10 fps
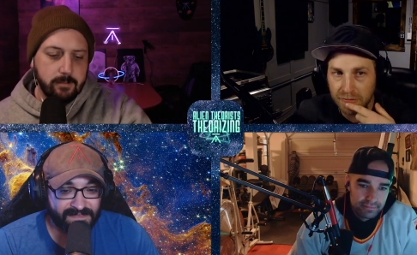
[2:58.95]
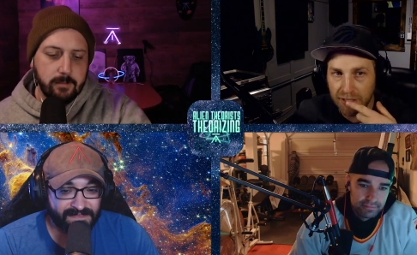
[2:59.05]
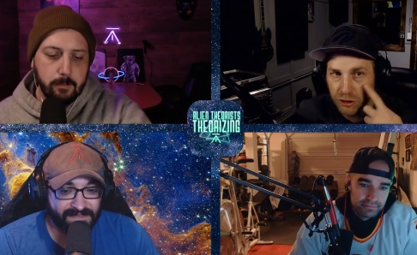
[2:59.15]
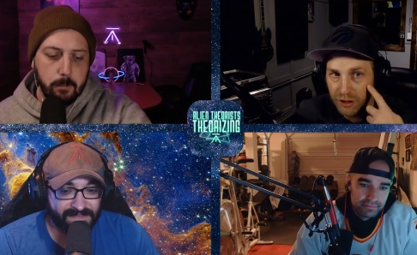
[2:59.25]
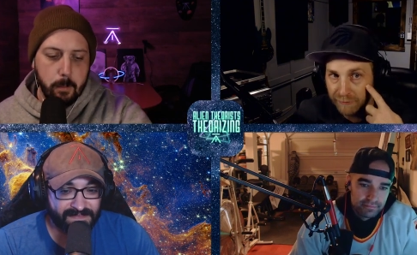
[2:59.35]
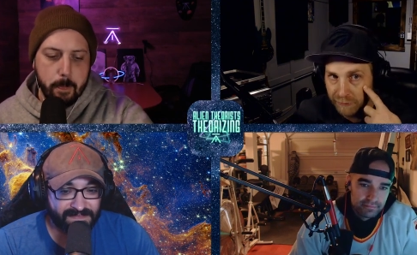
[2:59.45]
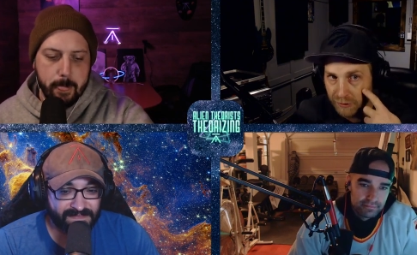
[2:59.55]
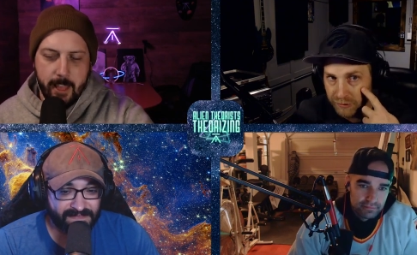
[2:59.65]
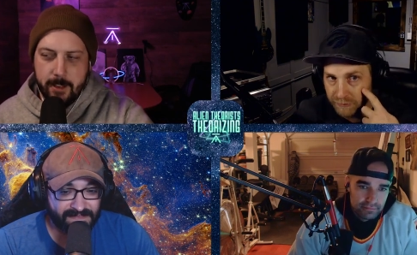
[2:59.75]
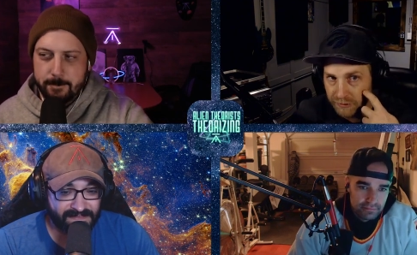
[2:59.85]
Speaker 1: we actually got
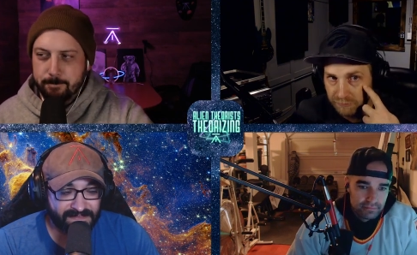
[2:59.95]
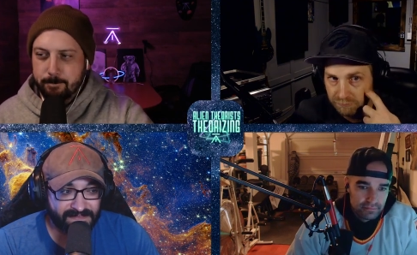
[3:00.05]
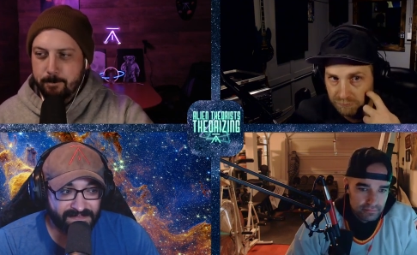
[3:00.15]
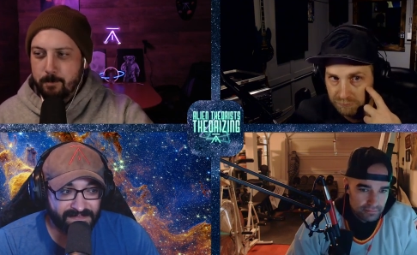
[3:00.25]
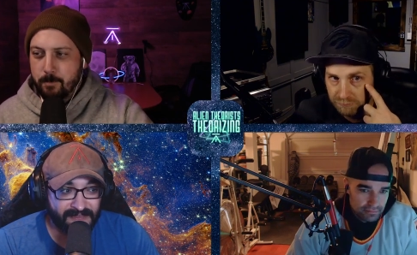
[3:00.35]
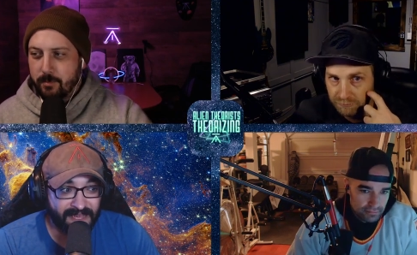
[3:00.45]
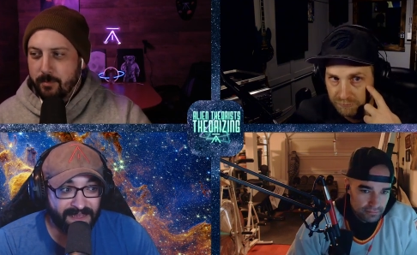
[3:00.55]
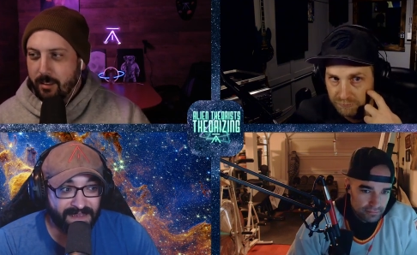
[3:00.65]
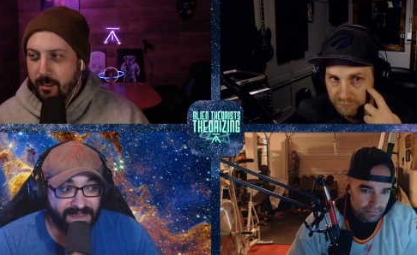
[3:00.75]
footage of it.